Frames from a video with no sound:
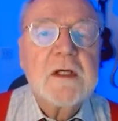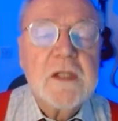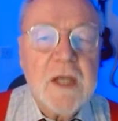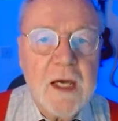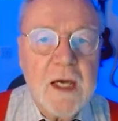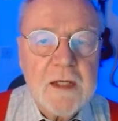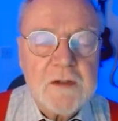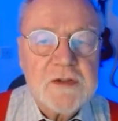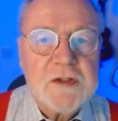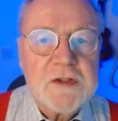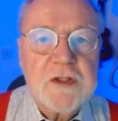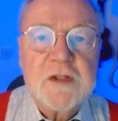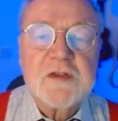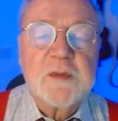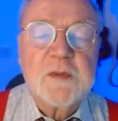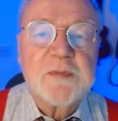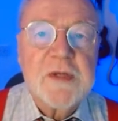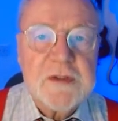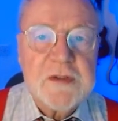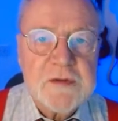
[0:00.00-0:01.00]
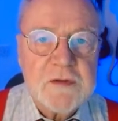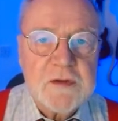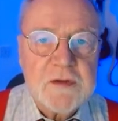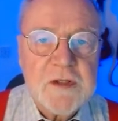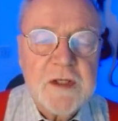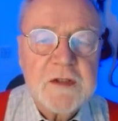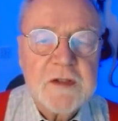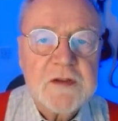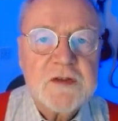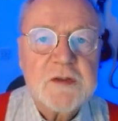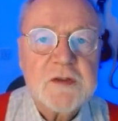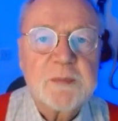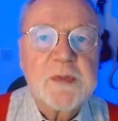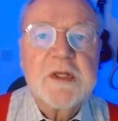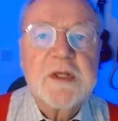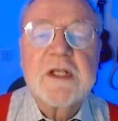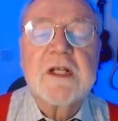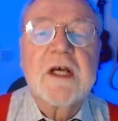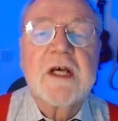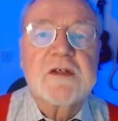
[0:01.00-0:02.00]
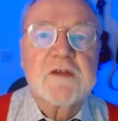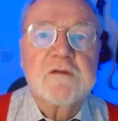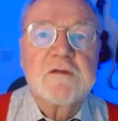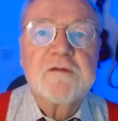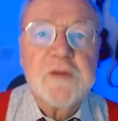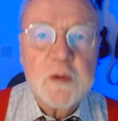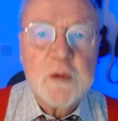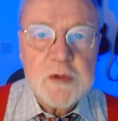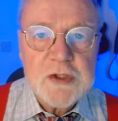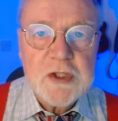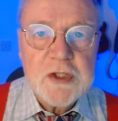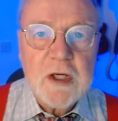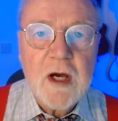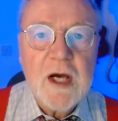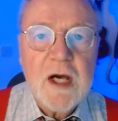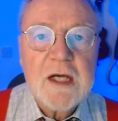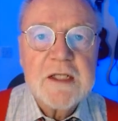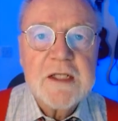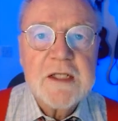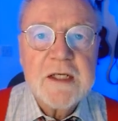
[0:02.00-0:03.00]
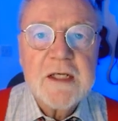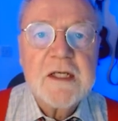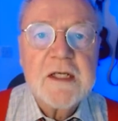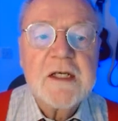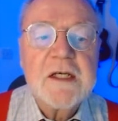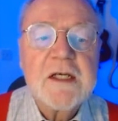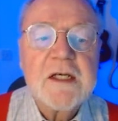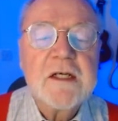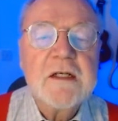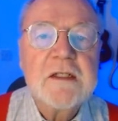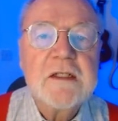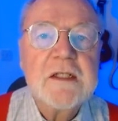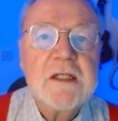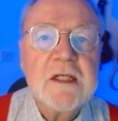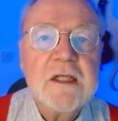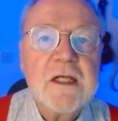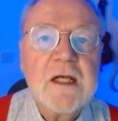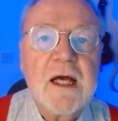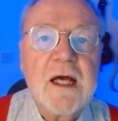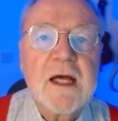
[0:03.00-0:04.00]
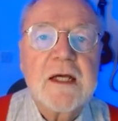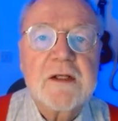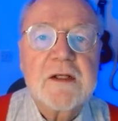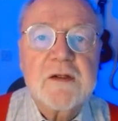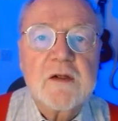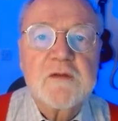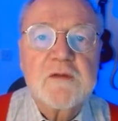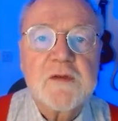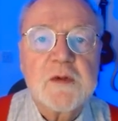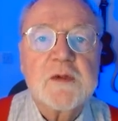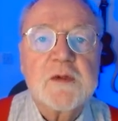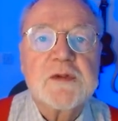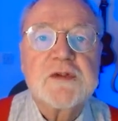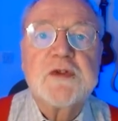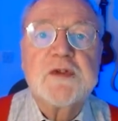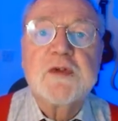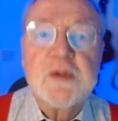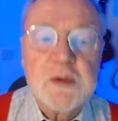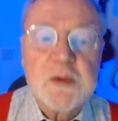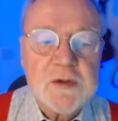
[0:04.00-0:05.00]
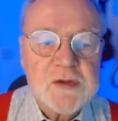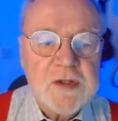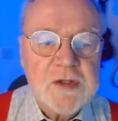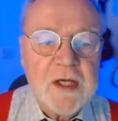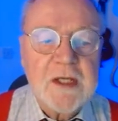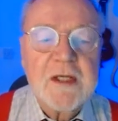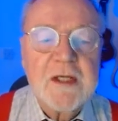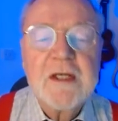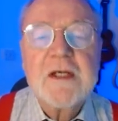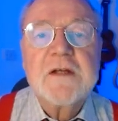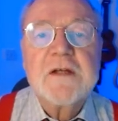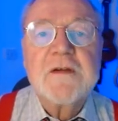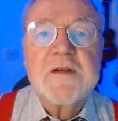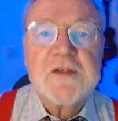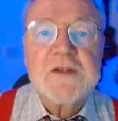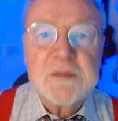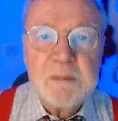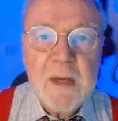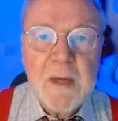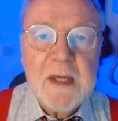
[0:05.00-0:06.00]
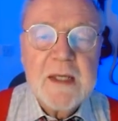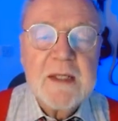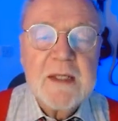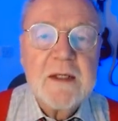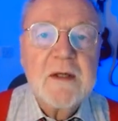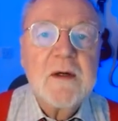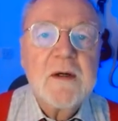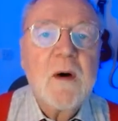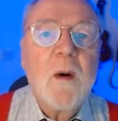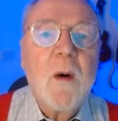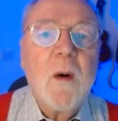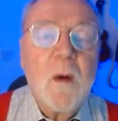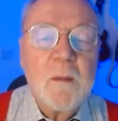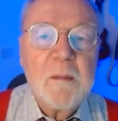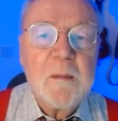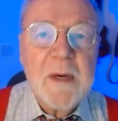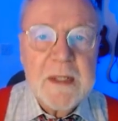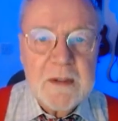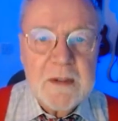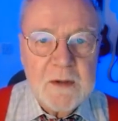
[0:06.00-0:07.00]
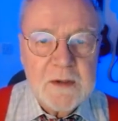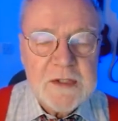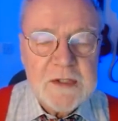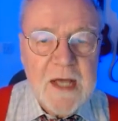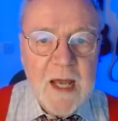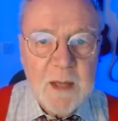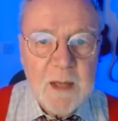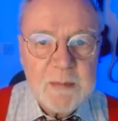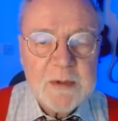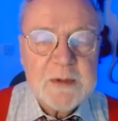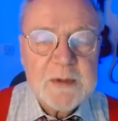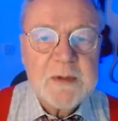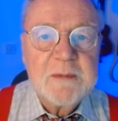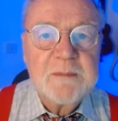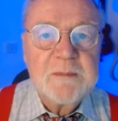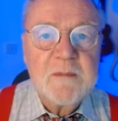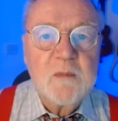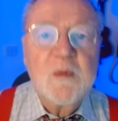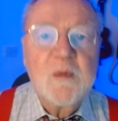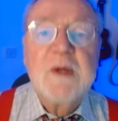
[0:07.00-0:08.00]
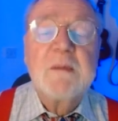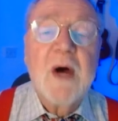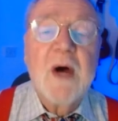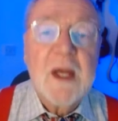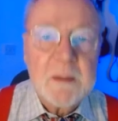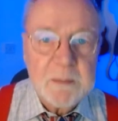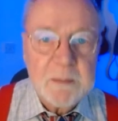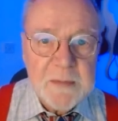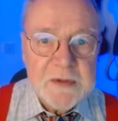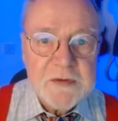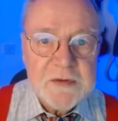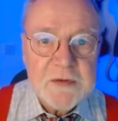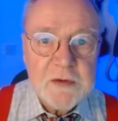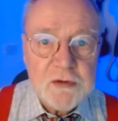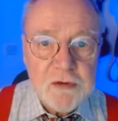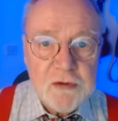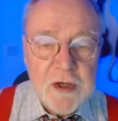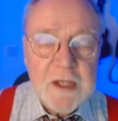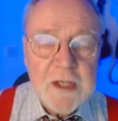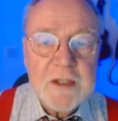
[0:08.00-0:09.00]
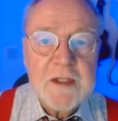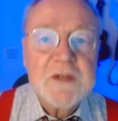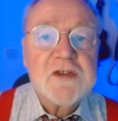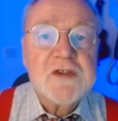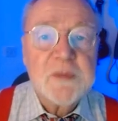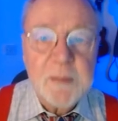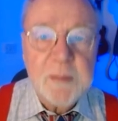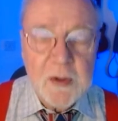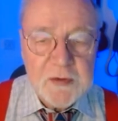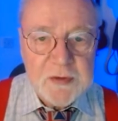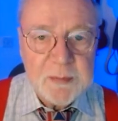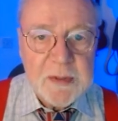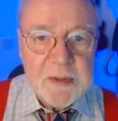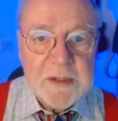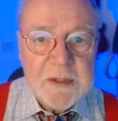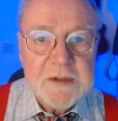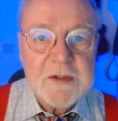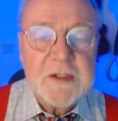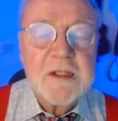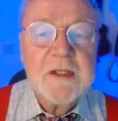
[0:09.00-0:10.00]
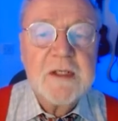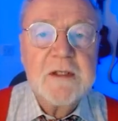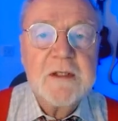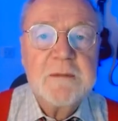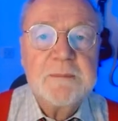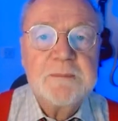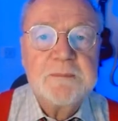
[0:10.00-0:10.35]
Catch is a present tense, but it has a future idea here. And of course you could say this may or may not happen. We might miss the train. It's a possibility.